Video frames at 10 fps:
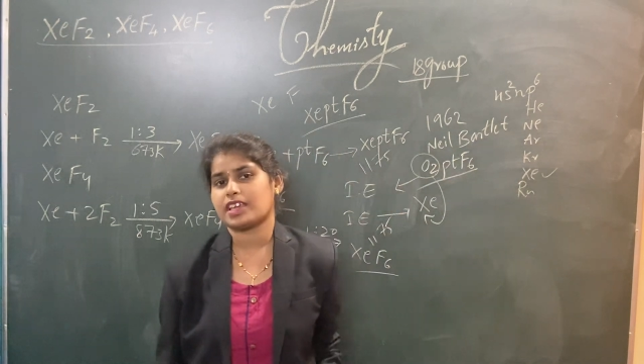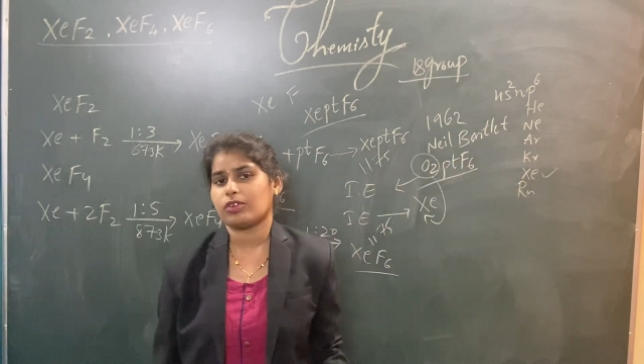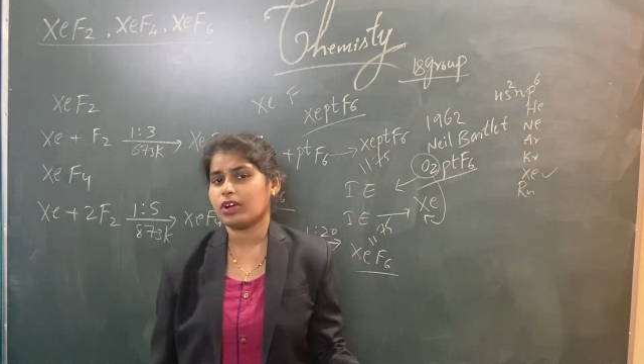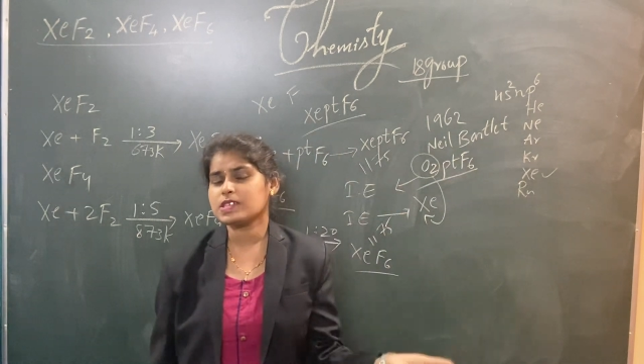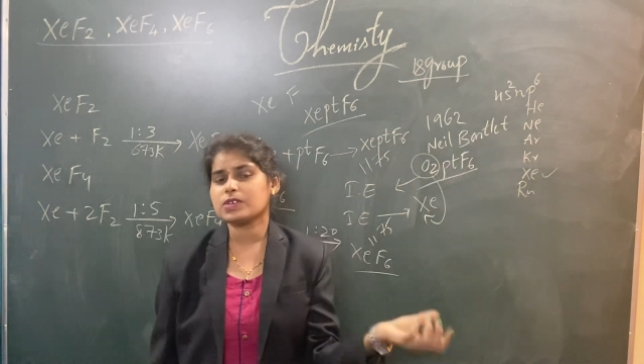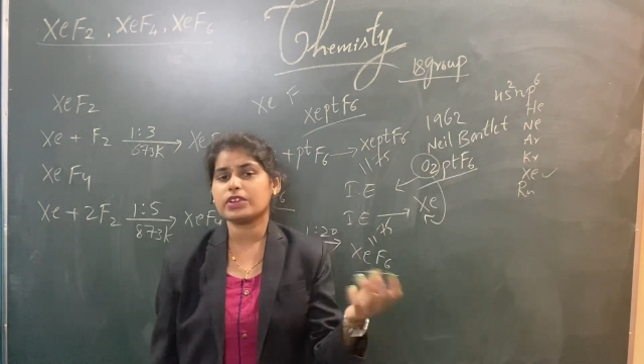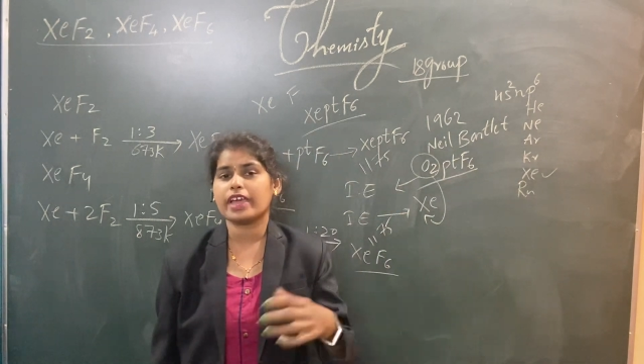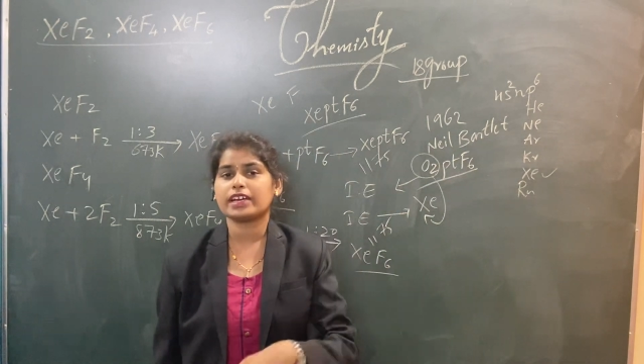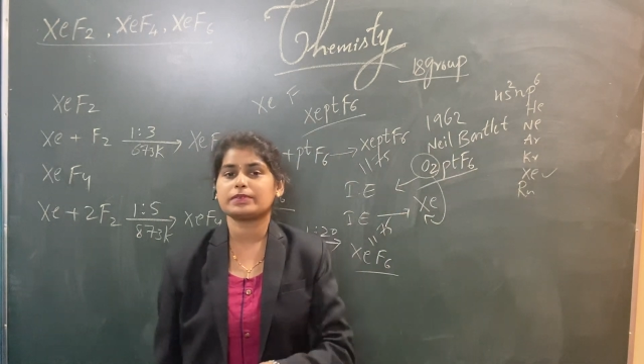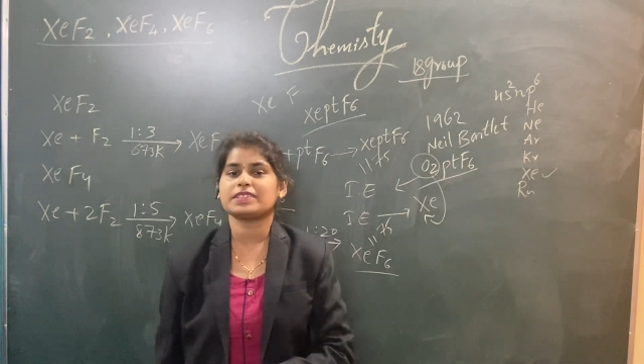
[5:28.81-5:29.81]
can also
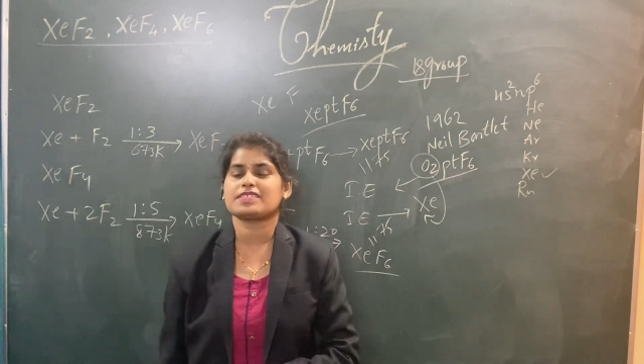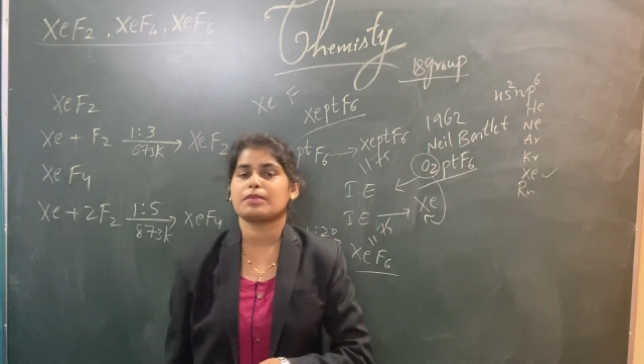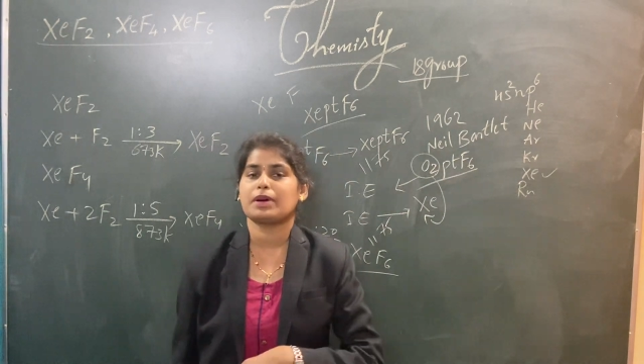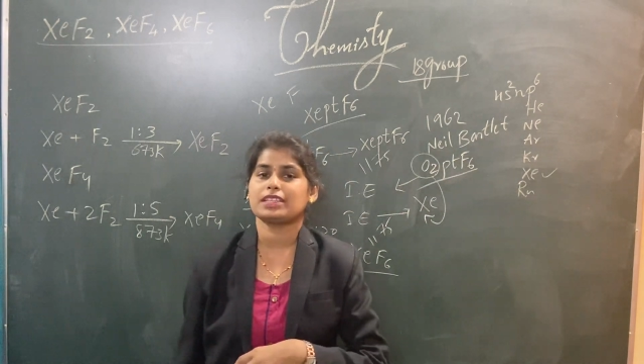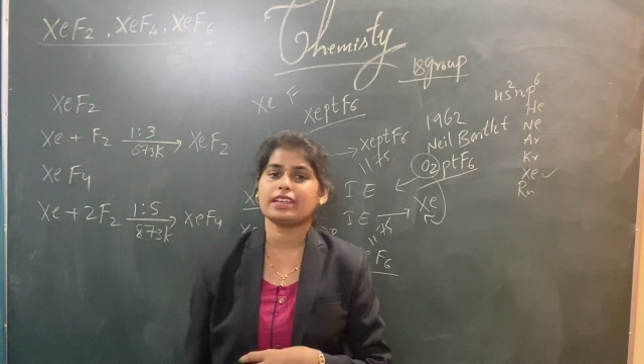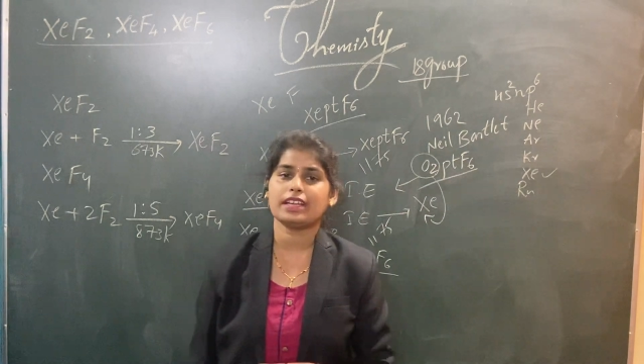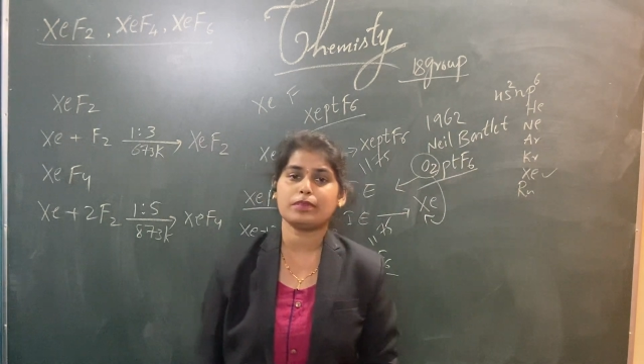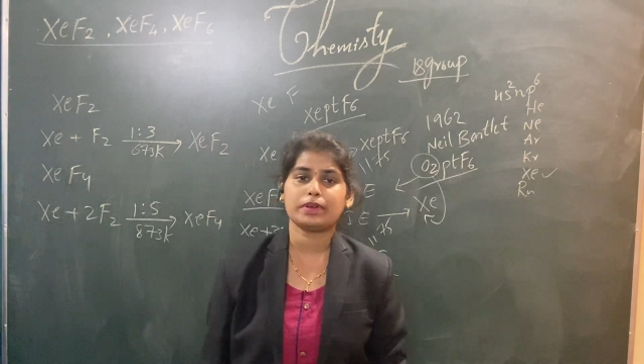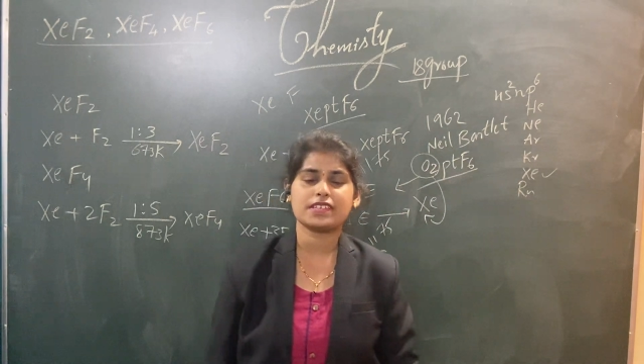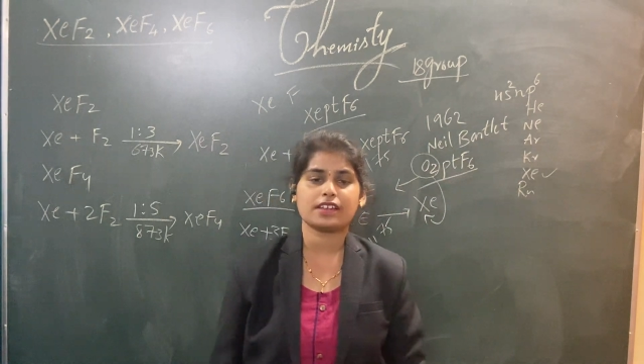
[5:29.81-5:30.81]
react with some other
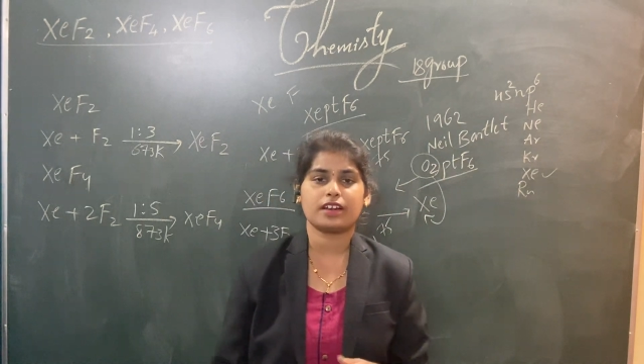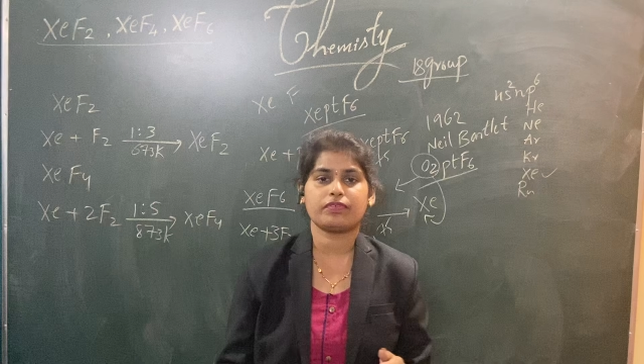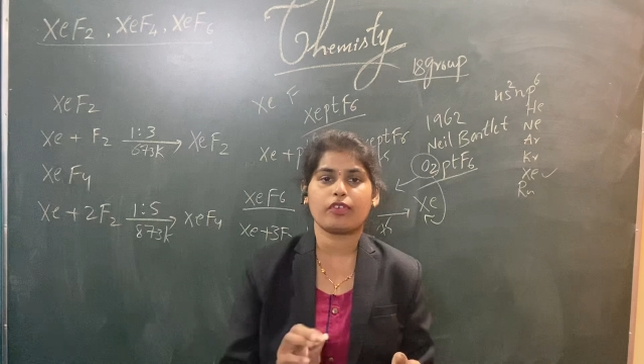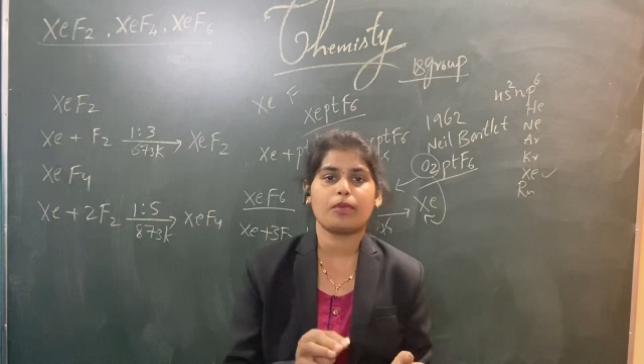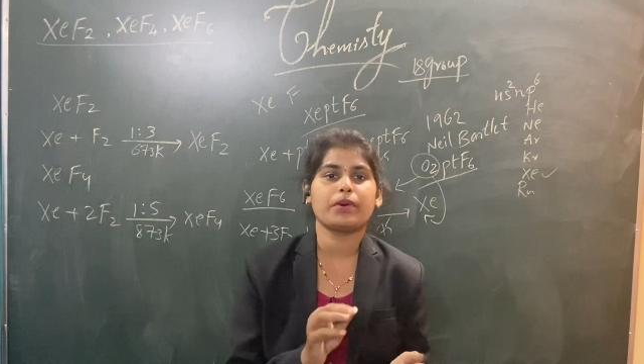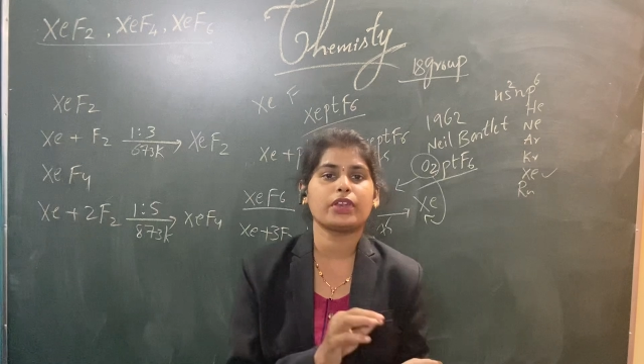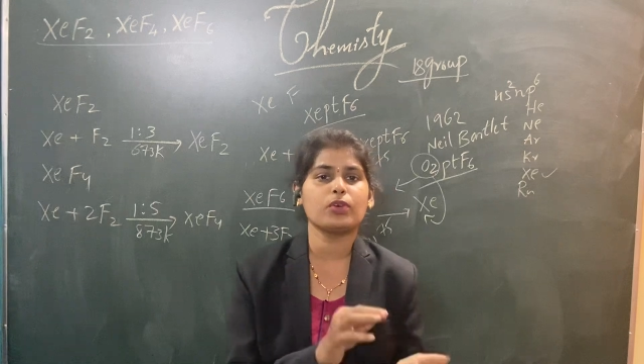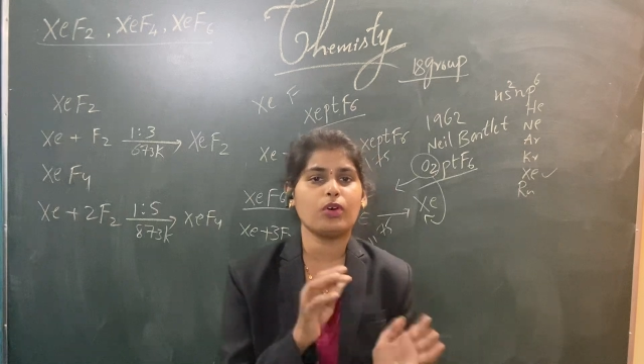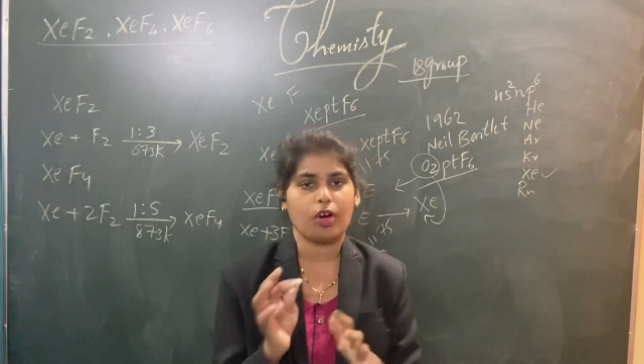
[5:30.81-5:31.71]
elements and form a new